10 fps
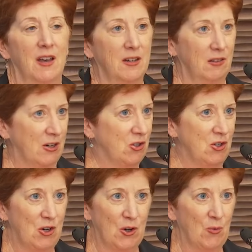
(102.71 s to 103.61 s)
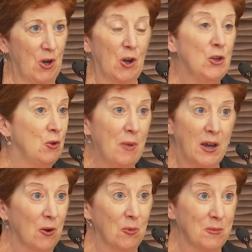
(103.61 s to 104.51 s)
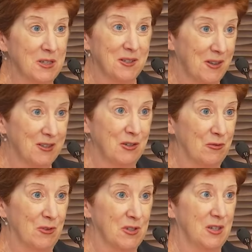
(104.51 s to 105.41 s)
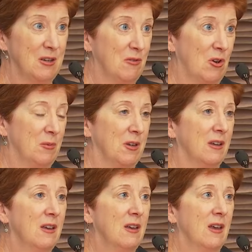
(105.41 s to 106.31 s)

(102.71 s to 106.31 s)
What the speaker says: an election year where a new mayor will be selected for the city of Albany.